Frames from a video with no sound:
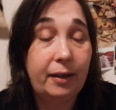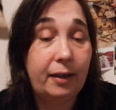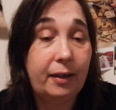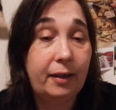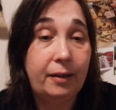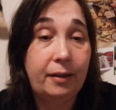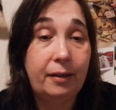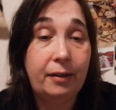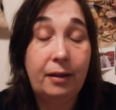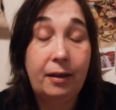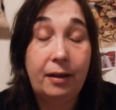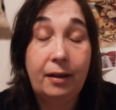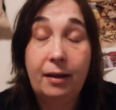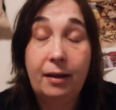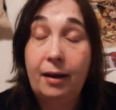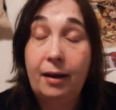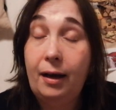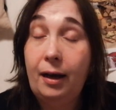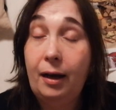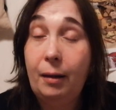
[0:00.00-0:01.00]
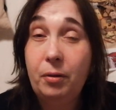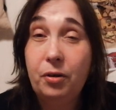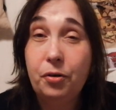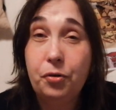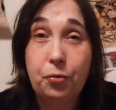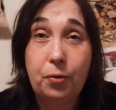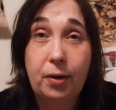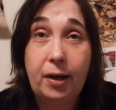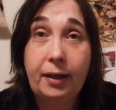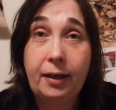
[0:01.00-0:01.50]
And I've been
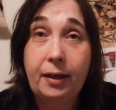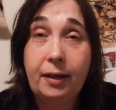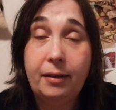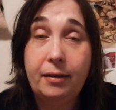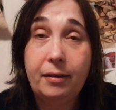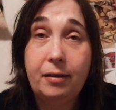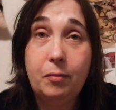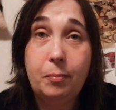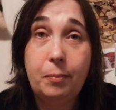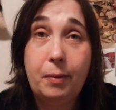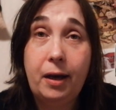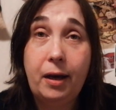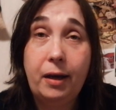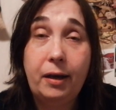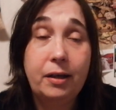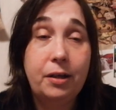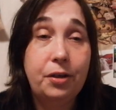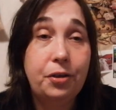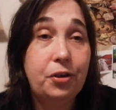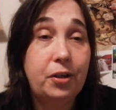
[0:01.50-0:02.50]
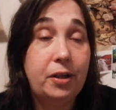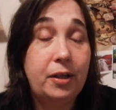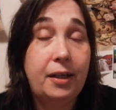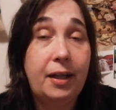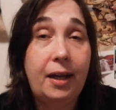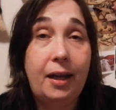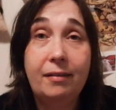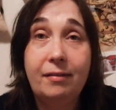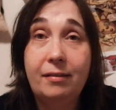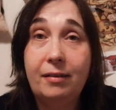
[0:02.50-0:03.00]
tracking this package, and
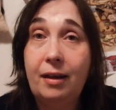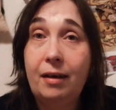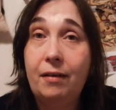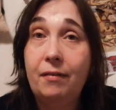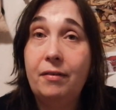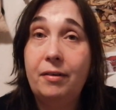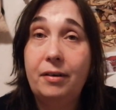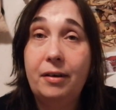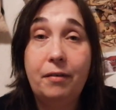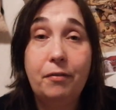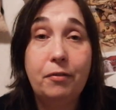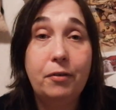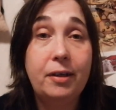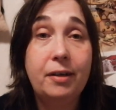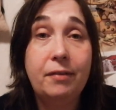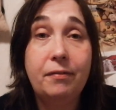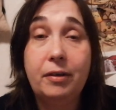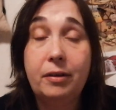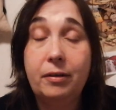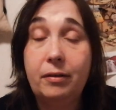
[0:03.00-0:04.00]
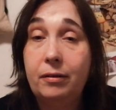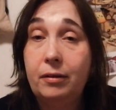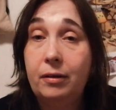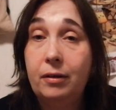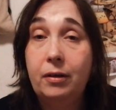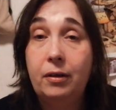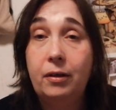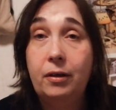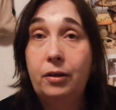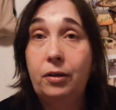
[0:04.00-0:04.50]
it has not never even,
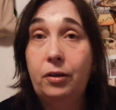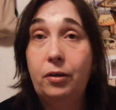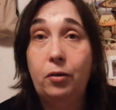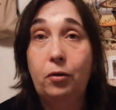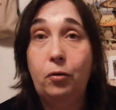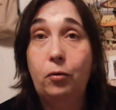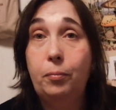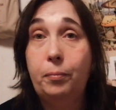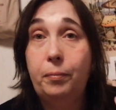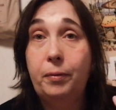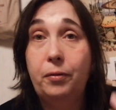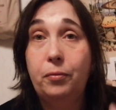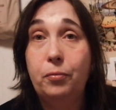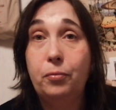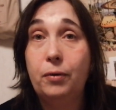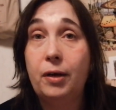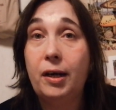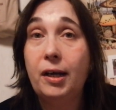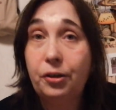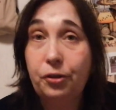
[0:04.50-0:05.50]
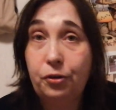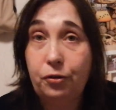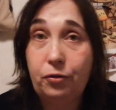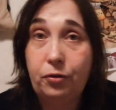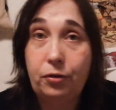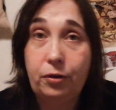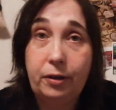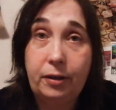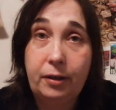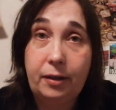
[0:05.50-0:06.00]
you know, been
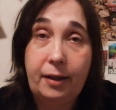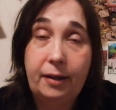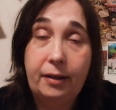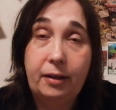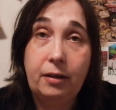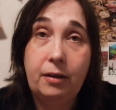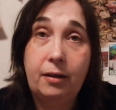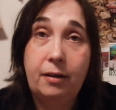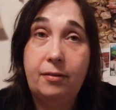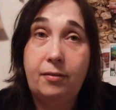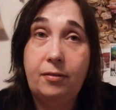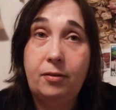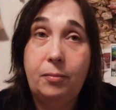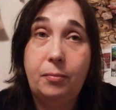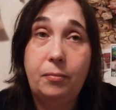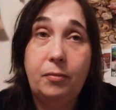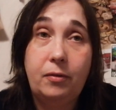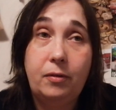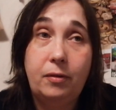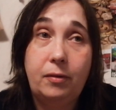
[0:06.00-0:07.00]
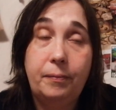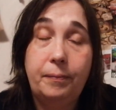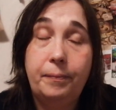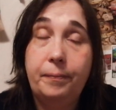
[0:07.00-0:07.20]
registered at the customs.